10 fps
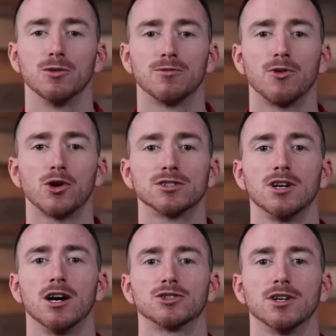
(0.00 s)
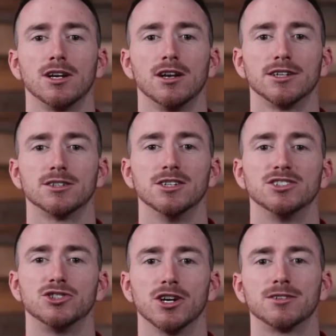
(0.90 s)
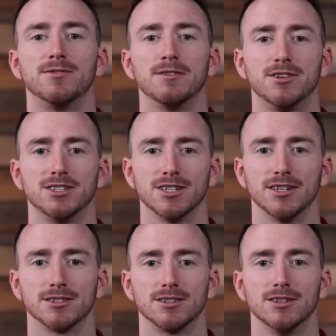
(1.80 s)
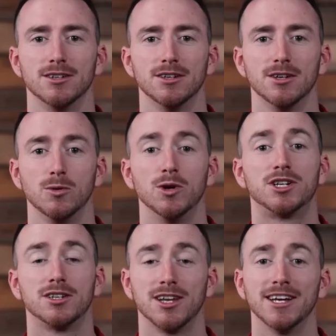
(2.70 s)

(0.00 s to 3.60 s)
your first dog training lesson is just 50 cents, which is